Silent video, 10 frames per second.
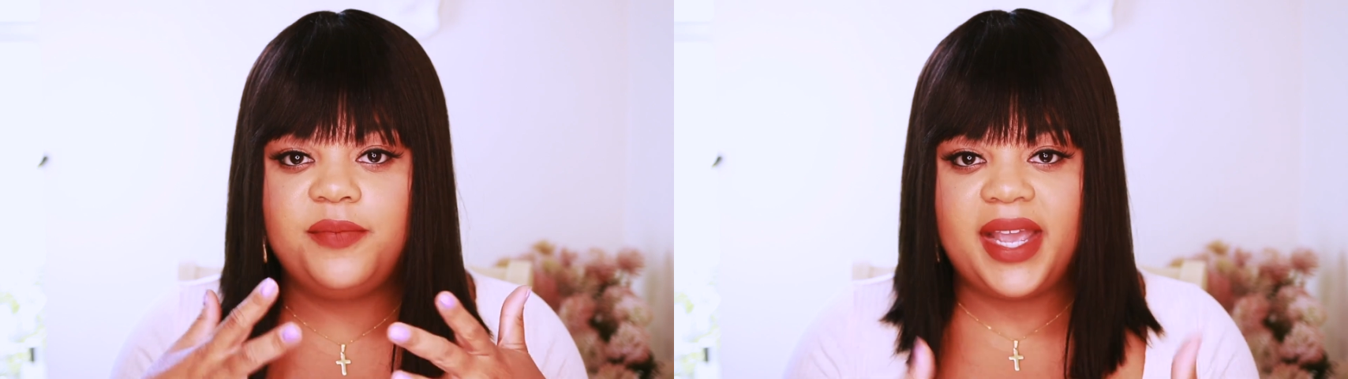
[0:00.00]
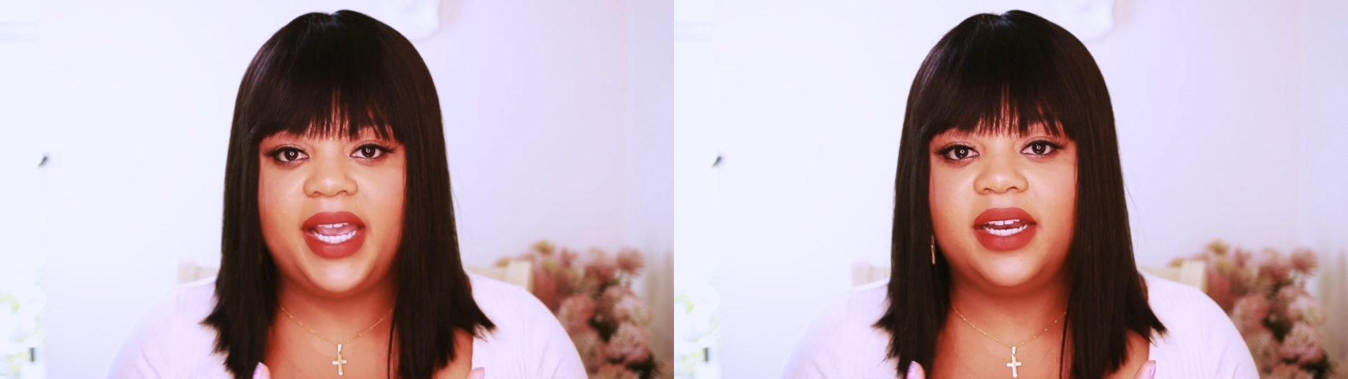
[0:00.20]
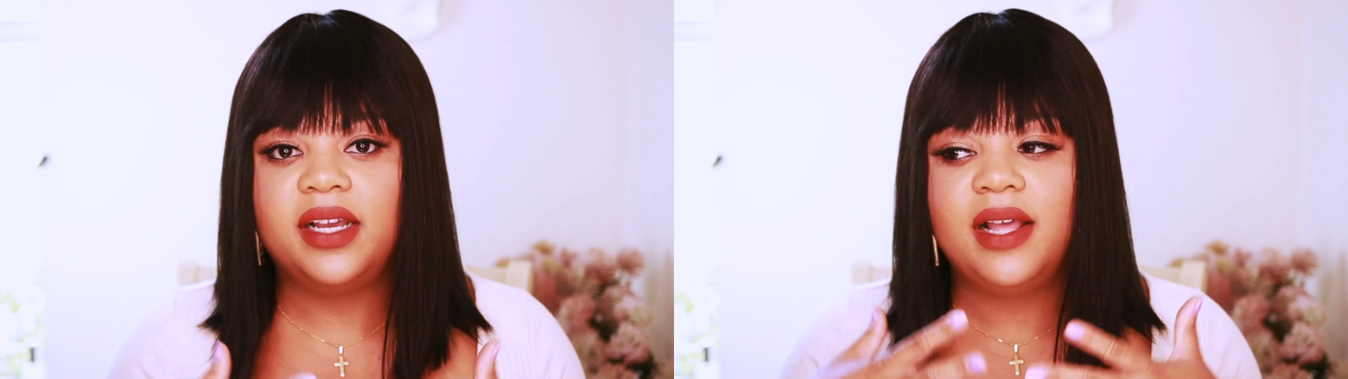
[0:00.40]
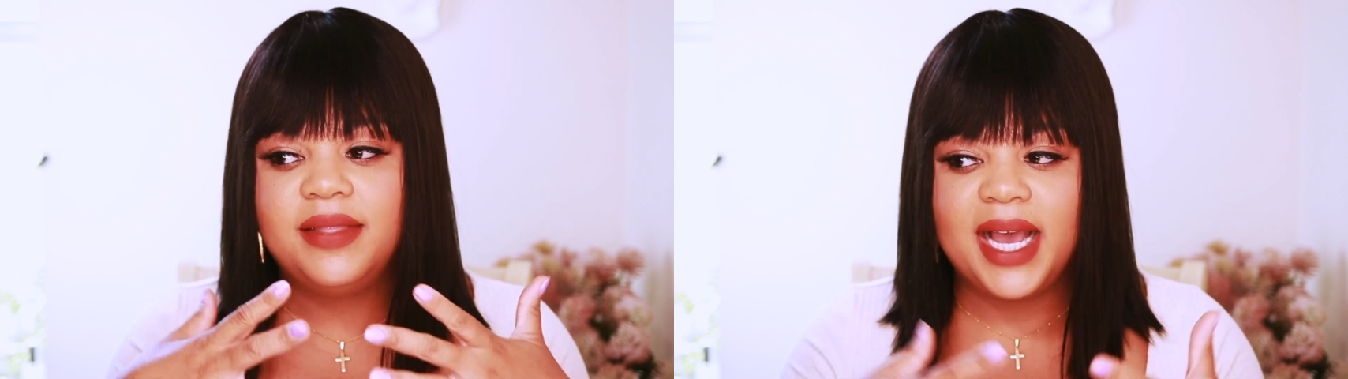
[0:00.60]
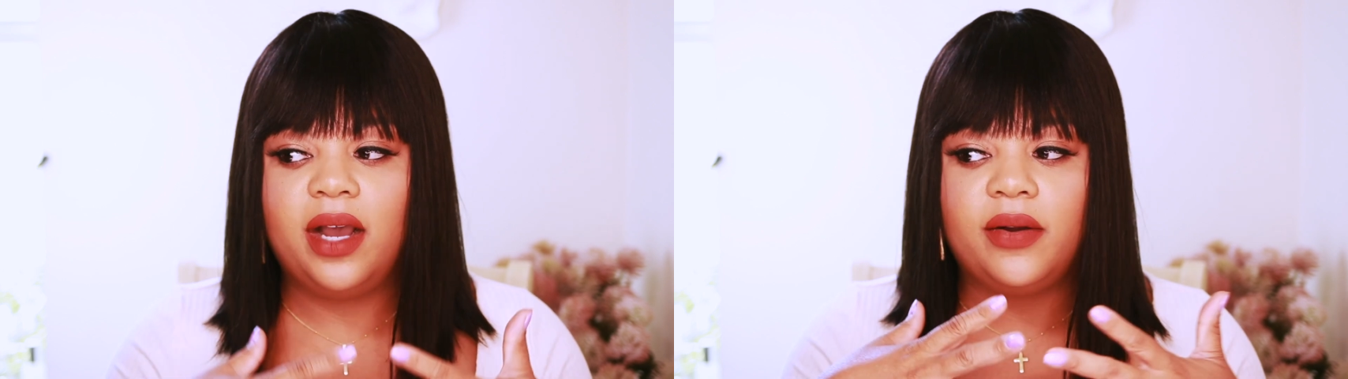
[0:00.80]
made
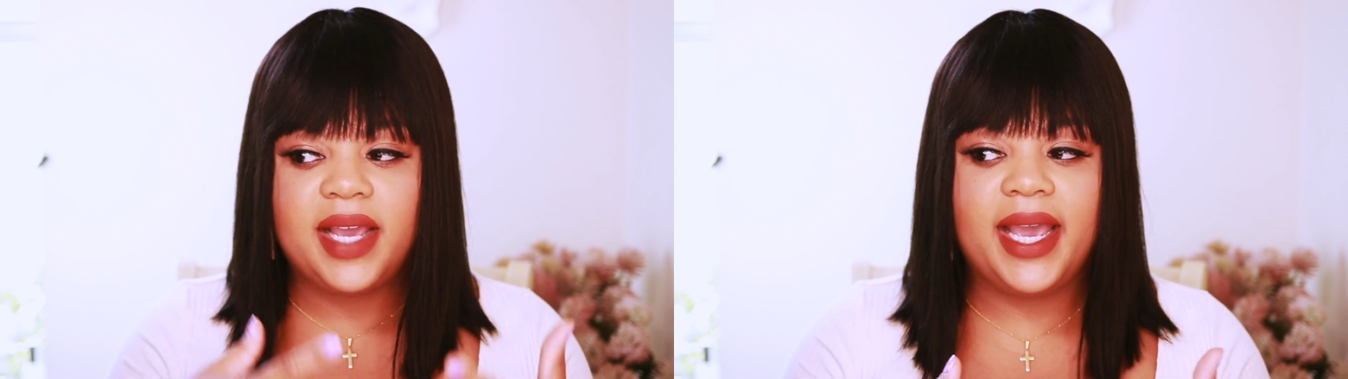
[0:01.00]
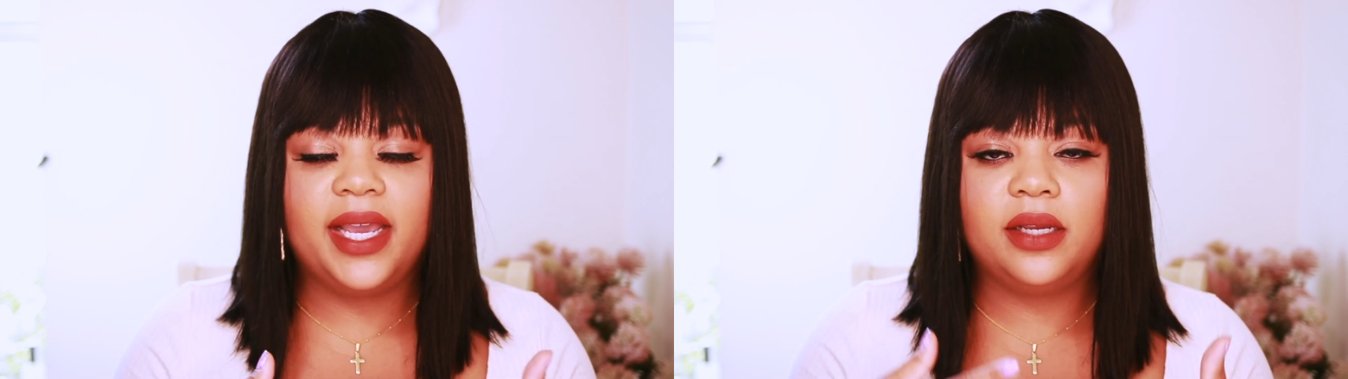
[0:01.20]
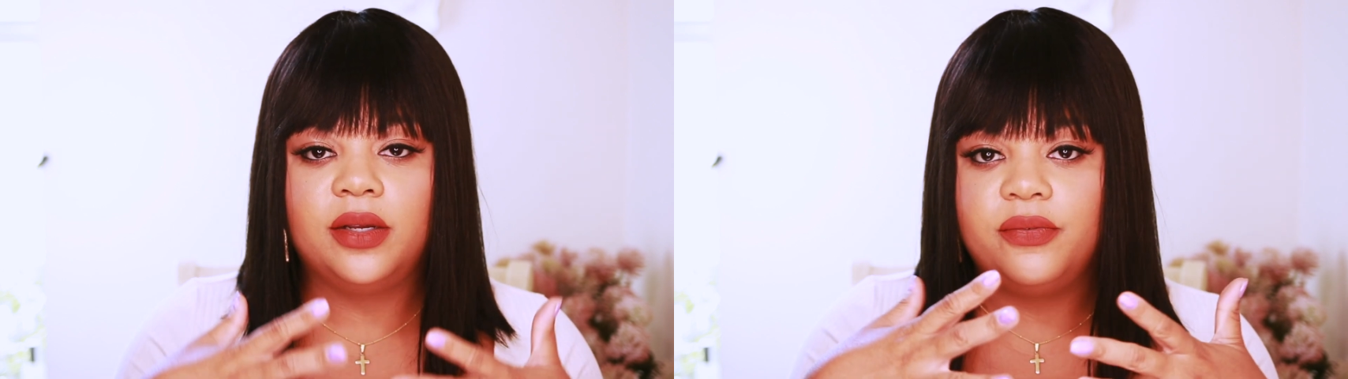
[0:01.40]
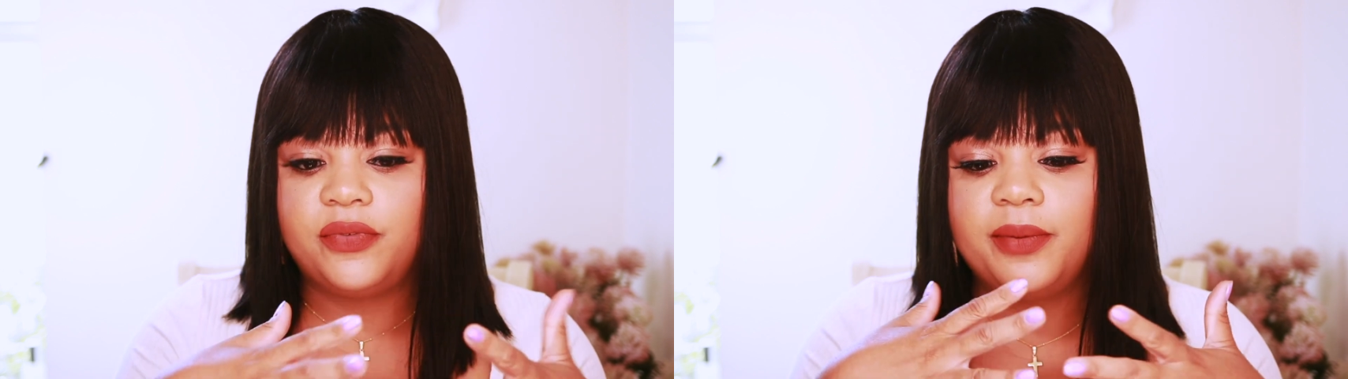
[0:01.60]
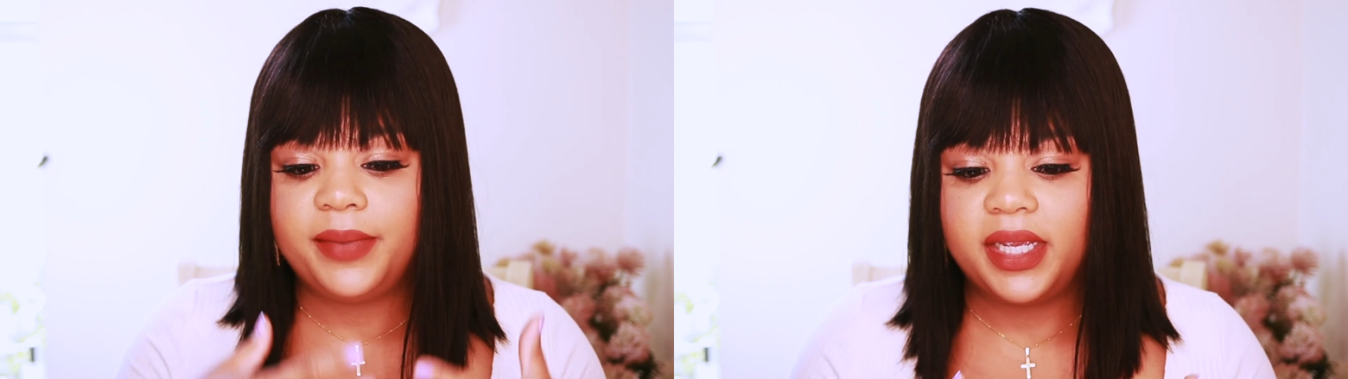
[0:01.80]
that okay
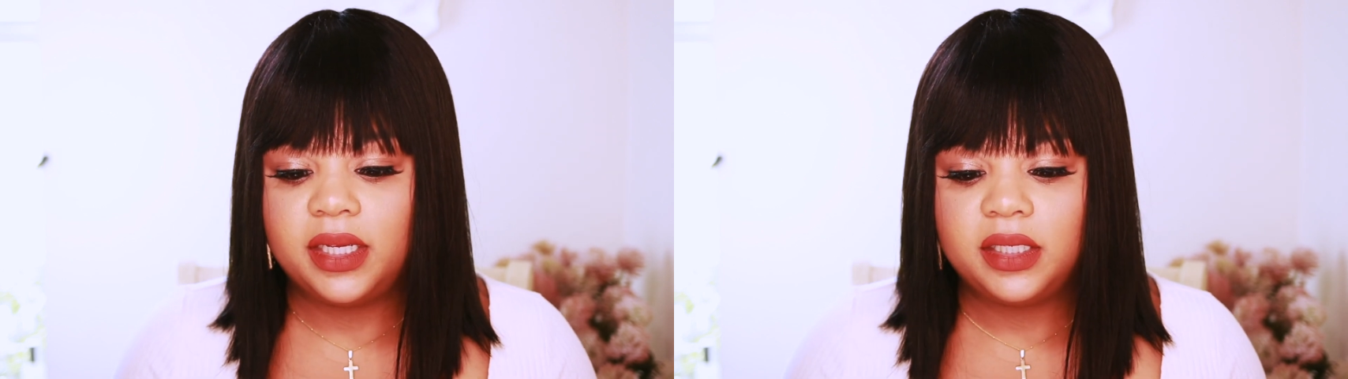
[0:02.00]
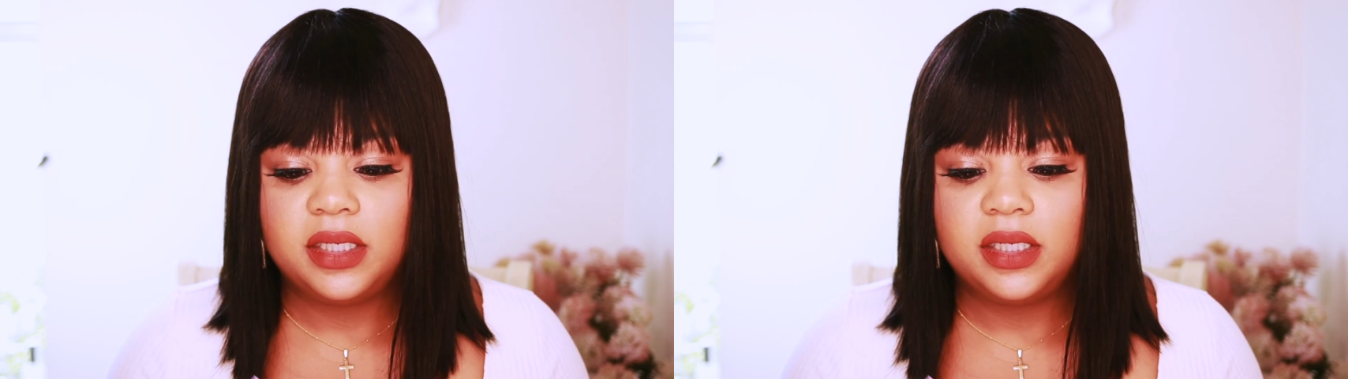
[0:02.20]
for me